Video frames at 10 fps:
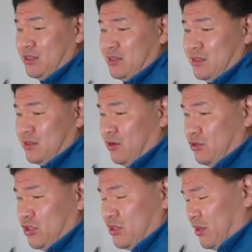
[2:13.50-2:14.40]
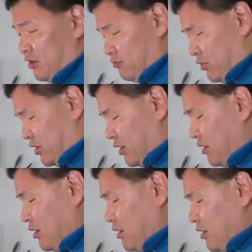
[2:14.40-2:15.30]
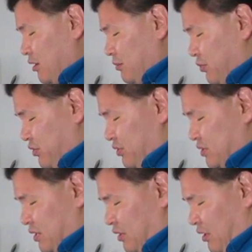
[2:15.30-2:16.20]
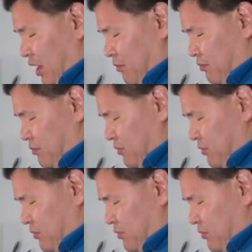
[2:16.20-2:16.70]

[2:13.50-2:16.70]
since kosher salt would produce a lot